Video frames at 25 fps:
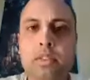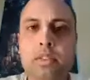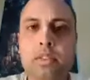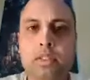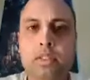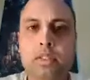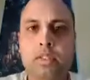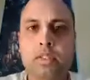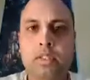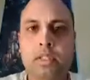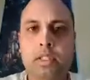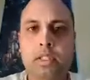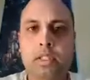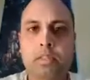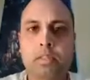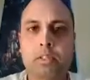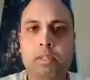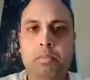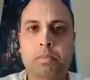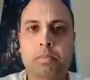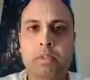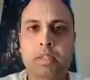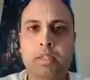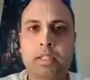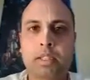and chant
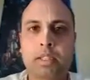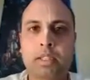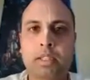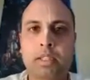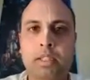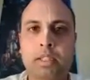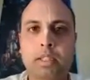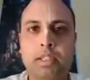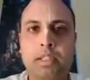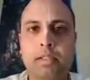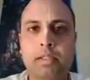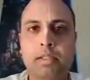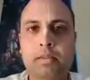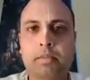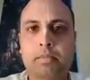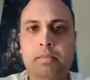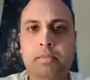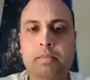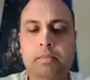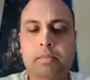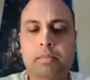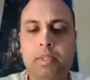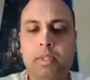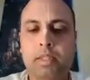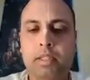japa like that,
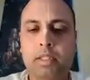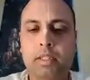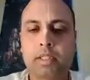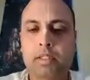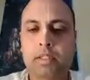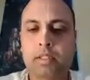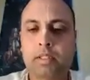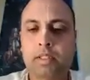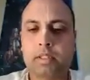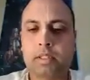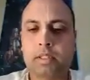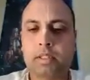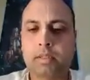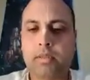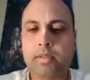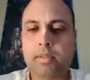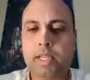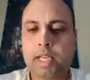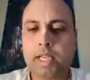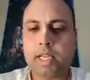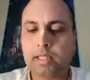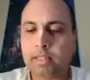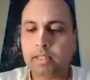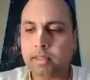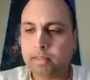because
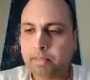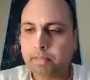that